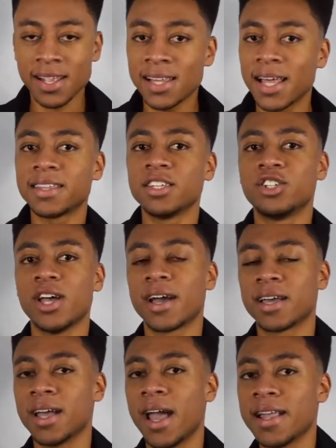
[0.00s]
not like this
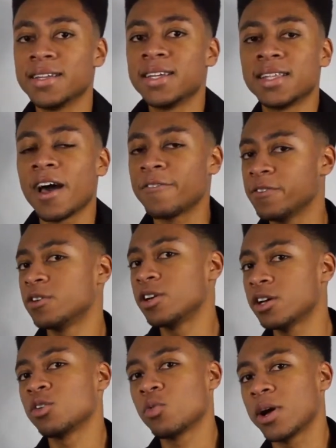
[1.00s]
jacket and it did not feel
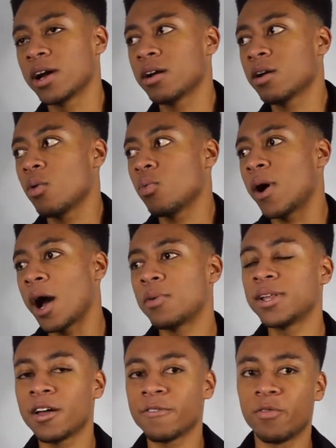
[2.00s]
good to wear, why
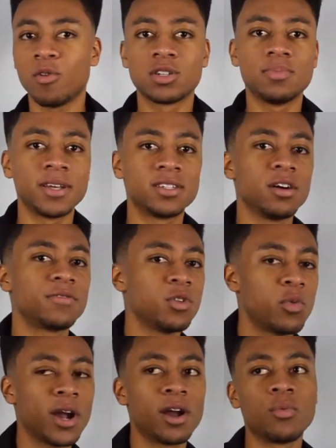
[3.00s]
would I force myself to
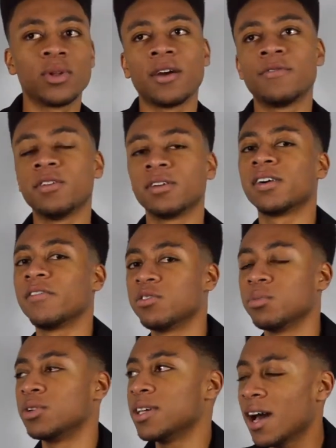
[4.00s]
wear it when I feel
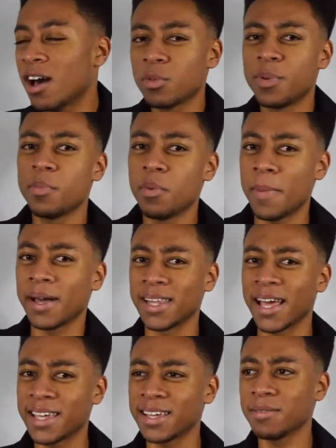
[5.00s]
uncomfortable? Yeah, other people might
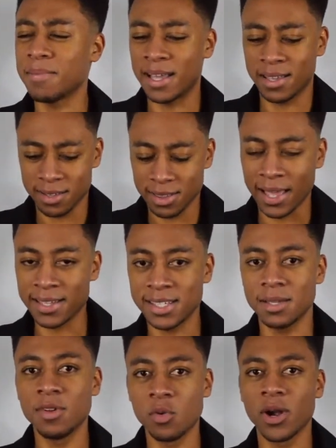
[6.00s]
like it, might like
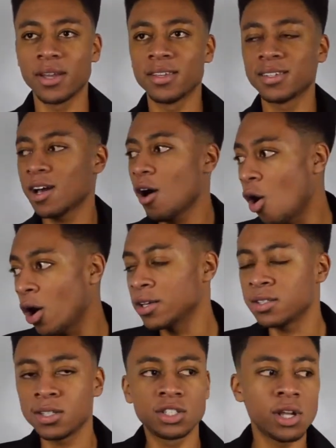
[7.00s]
seeing me wearing this, like, oh,
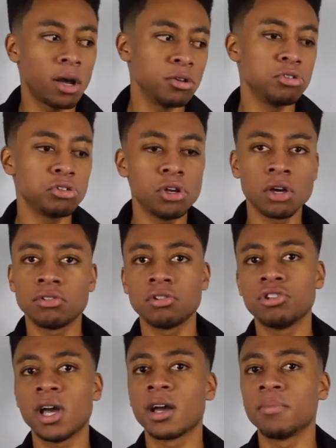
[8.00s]
it's sick jacket.
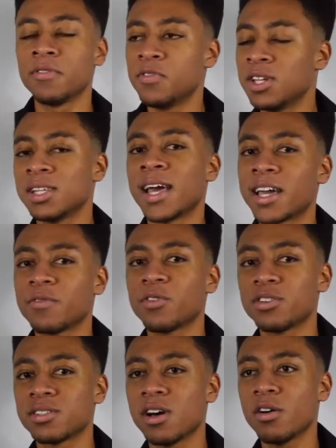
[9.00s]
But if you didn't like it for
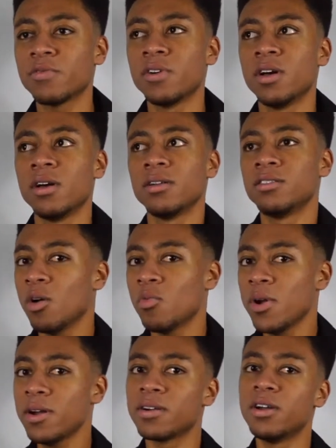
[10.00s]
yourself, don't
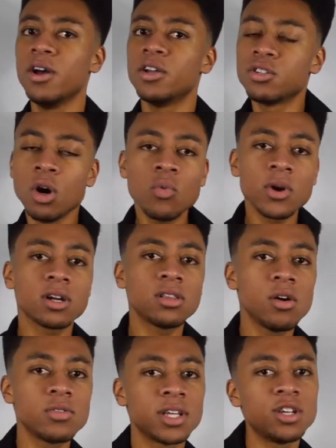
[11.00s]
wear it. Don't wear
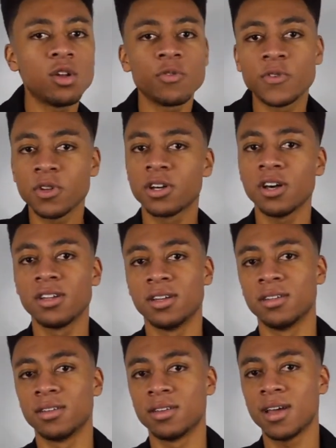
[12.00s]
clothes that you don't feel good in.
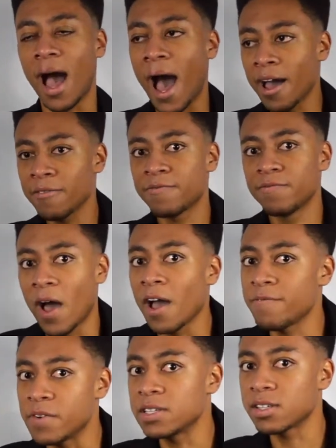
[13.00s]
I
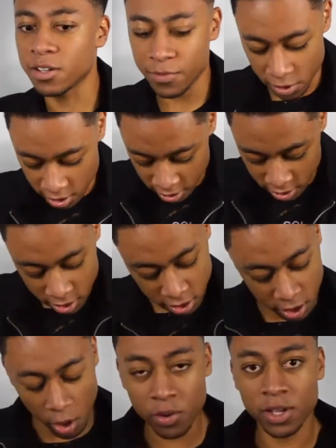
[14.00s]
physically feel good in this coat.